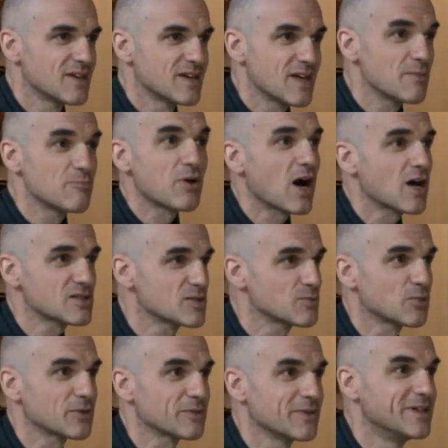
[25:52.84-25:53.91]

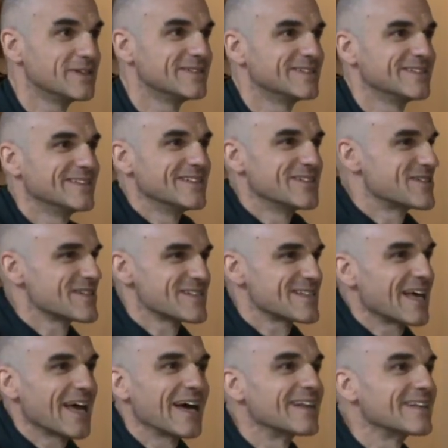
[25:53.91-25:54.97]
impossible. You just
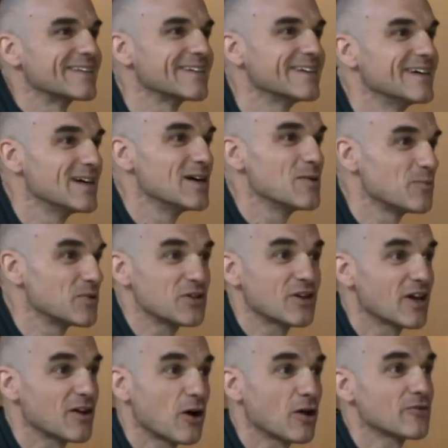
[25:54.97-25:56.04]
can't. But you
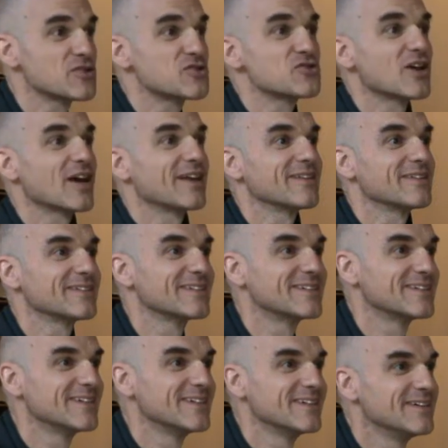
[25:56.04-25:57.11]
can always chant.
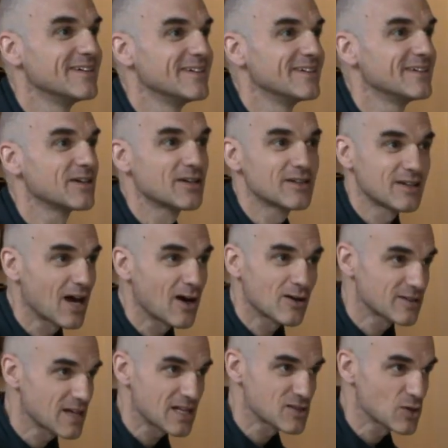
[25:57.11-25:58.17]

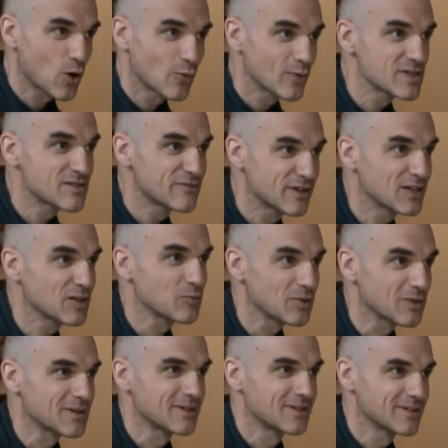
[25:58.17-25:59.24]
That's always
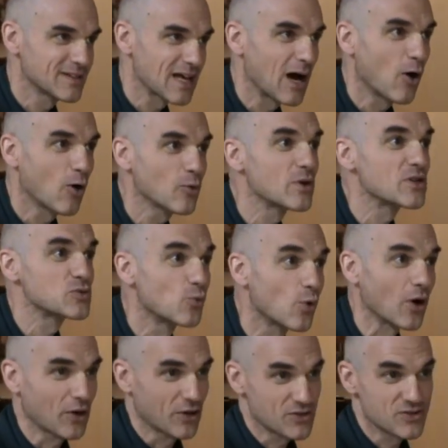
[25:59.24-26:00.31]
available. That always
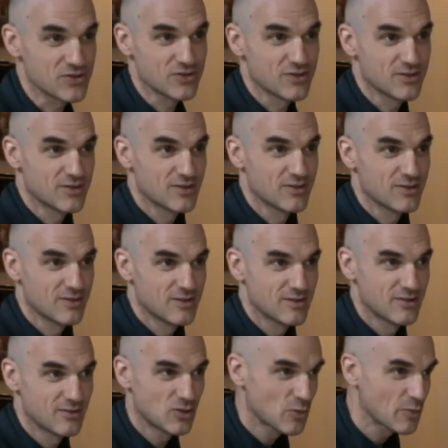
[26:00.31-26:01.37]
works. No